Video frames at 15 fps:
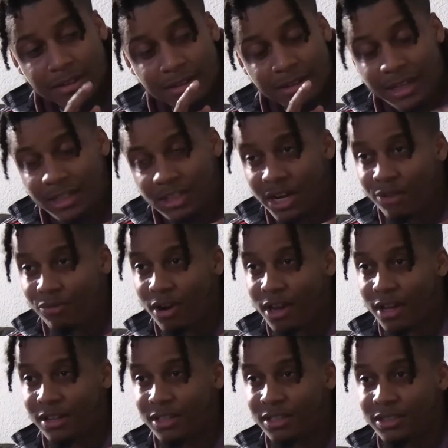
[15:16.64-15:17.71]
DJ
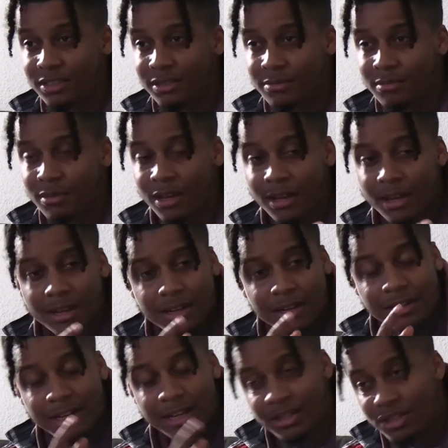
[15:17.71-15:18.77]
Reckless,
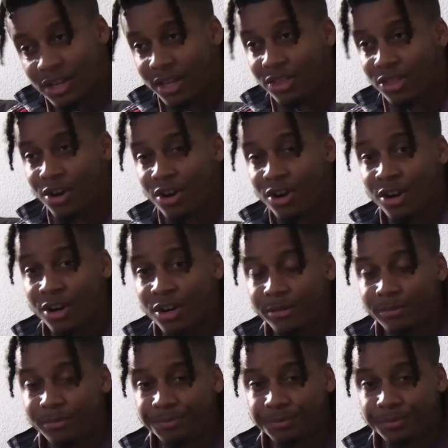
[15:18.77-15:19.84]
DJ
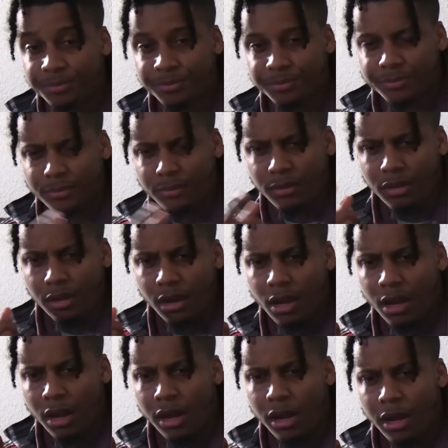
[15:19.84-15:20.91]
Third,
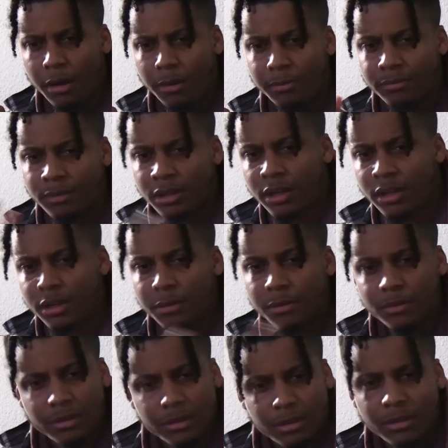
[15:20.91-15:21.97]
um,
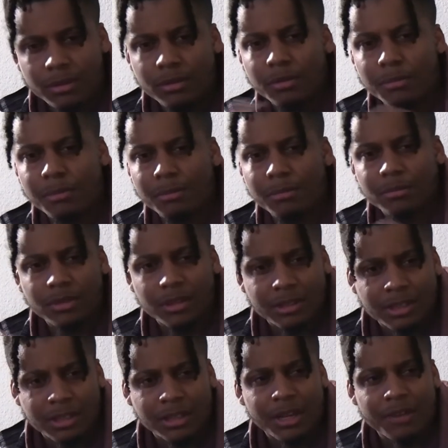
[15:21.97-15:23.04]
the
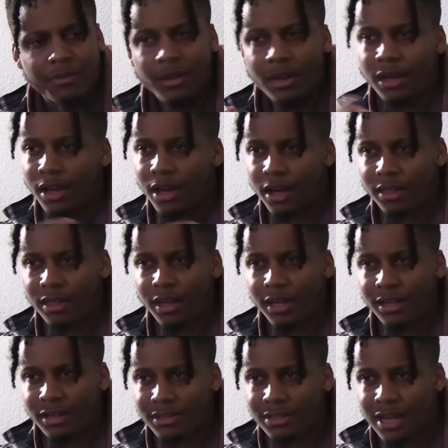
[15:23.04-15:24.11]
significant other
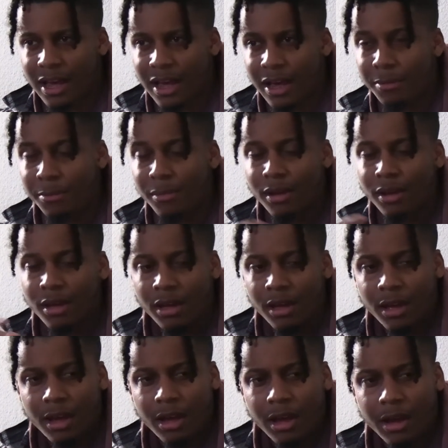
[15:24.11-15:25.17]
at the time,
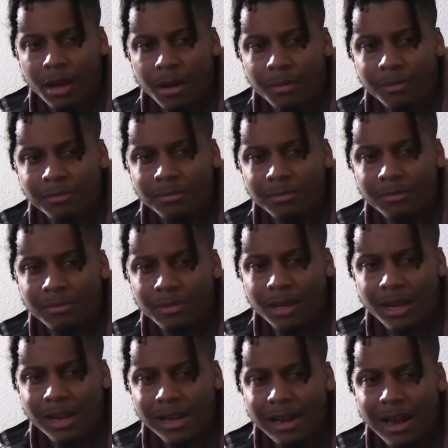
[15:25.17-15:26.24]
um,
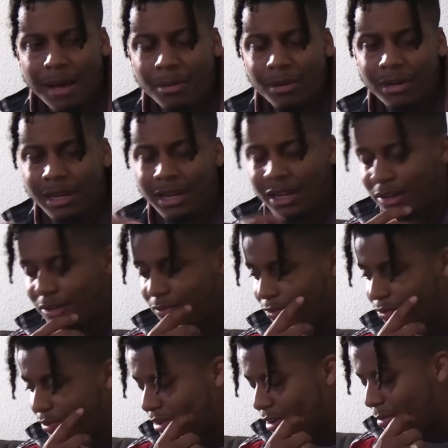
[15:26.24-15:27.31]
and I
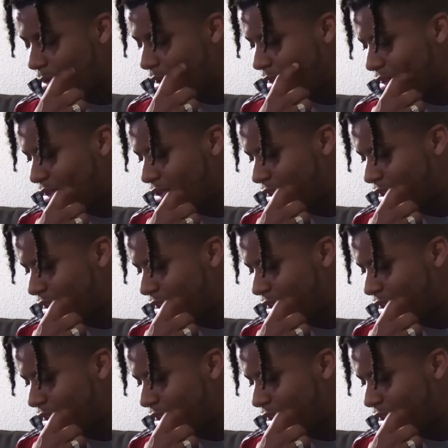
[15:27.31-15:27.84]
believe some other